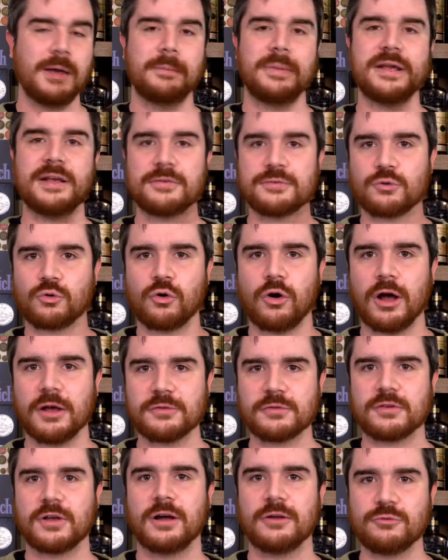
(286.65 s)
Because
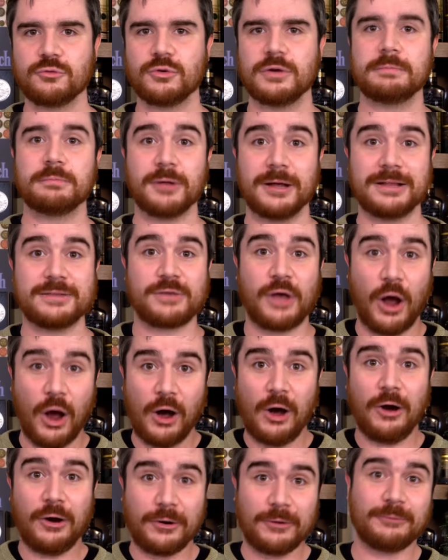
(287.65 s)
cross-country blends
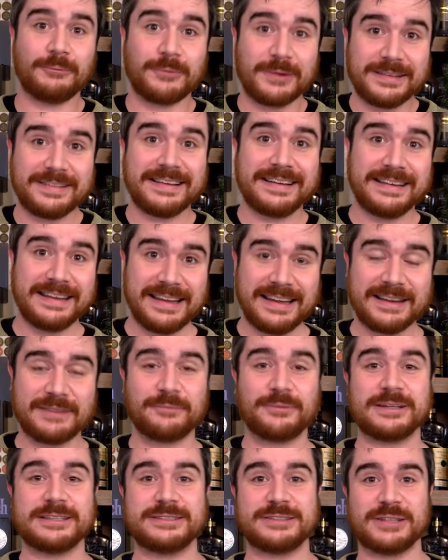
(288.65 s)
are really
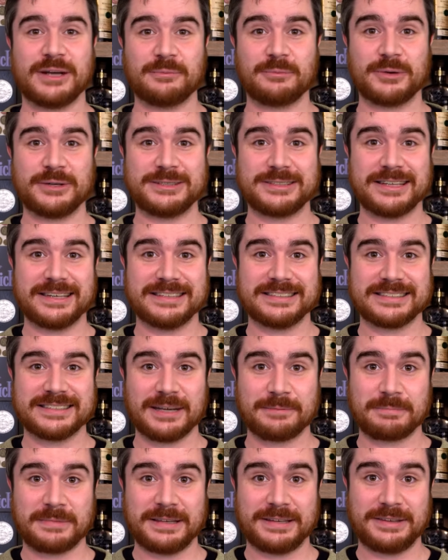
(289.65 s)
neat when someone does
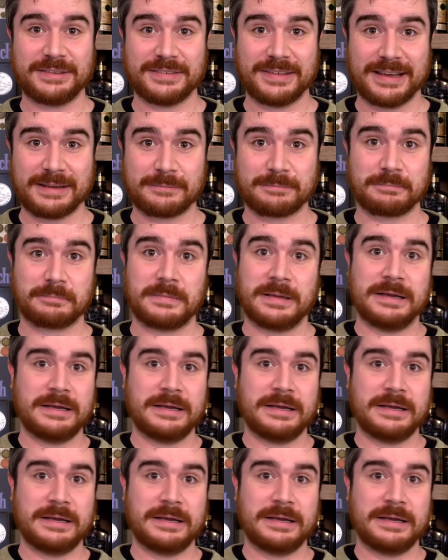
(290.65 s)
something like